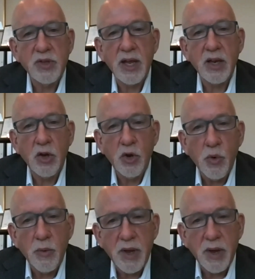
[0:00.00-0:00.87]
that you
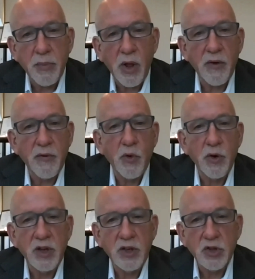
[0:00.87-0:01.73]
will be applying for,
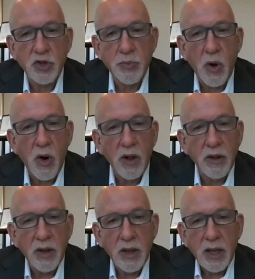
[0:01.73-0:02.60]
these are small.
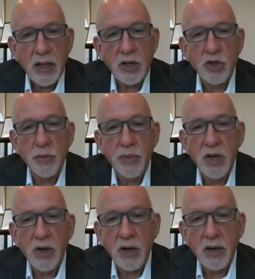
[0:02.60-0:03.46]
They should be
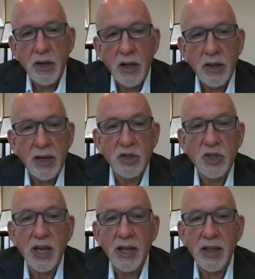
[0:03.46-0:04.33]
done. They're
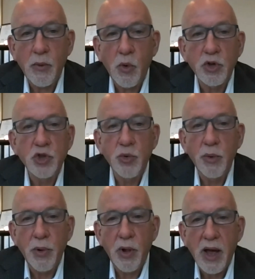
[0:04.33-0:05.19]
saying that once you
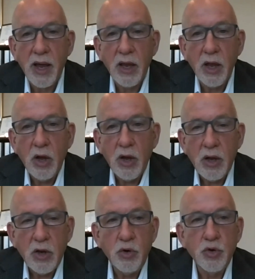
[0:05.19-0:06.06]
apply,
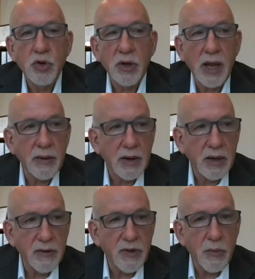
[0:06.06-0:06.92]
you should, and
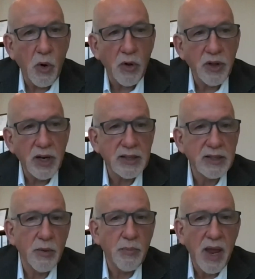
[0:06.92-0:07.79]
give them all the
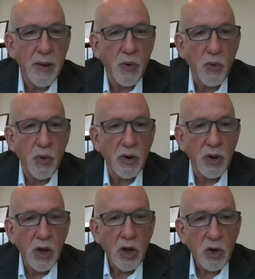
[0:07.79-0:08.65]
necessary paperwork,
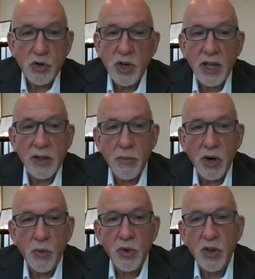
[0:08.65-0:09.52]
you should get the money
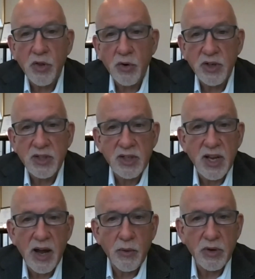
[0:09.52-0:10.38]
within 36
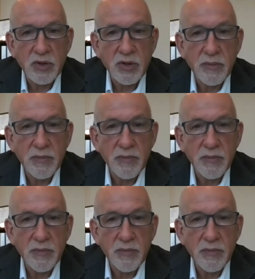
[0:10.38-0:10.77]
hours.